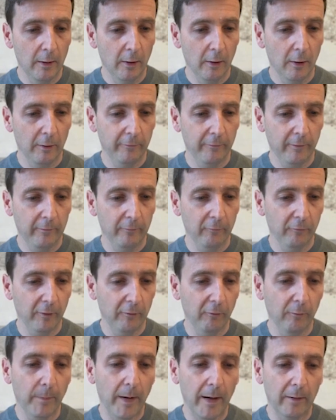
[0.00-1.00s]
tend to change the
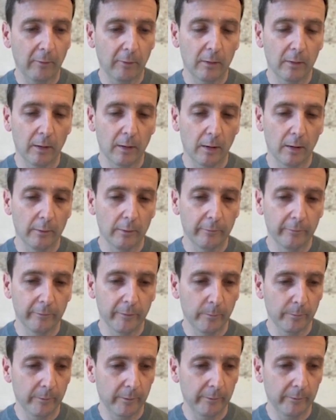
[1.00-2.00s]
background color to something
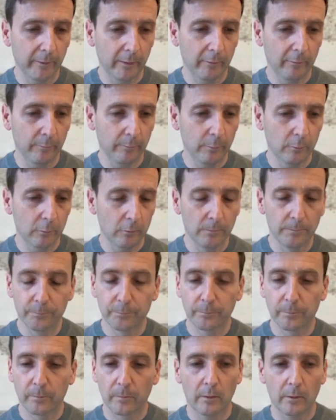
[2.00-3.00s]
sensible
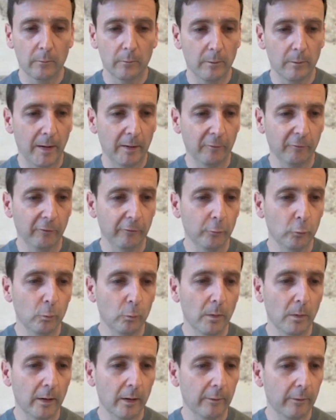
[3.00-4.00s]
that matches all my
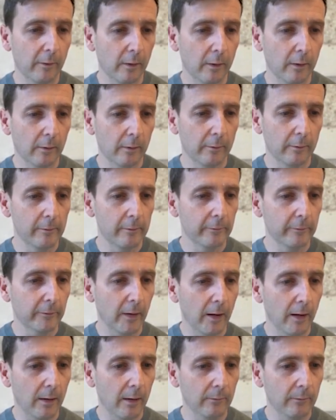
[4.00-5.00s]
other
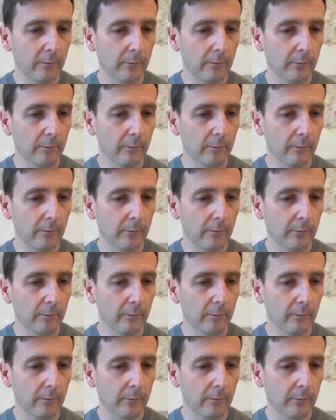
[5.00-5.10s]
scans.